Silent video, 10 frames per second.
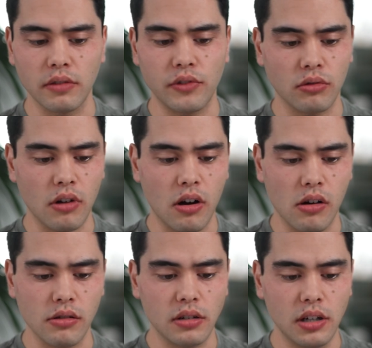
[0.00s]
if you're
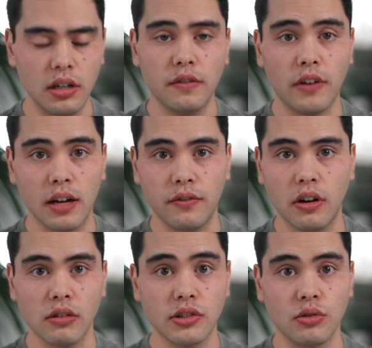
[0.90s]
on
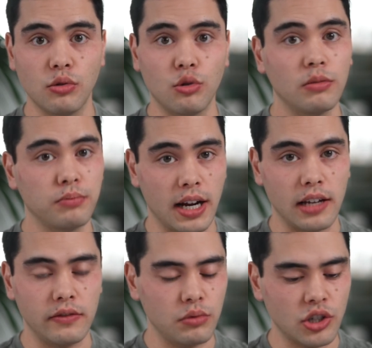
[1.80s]
Firefox or
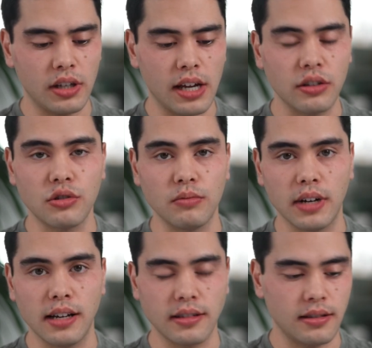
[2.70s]
Brave, which are the other two
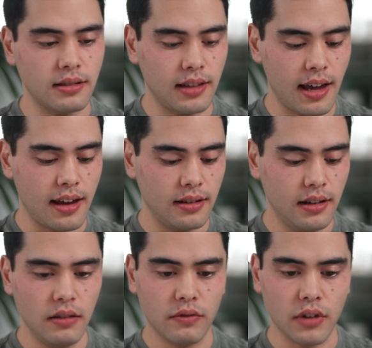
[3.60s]
browsers that
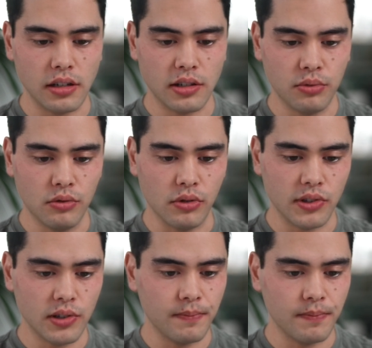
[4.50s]
Freighter supports.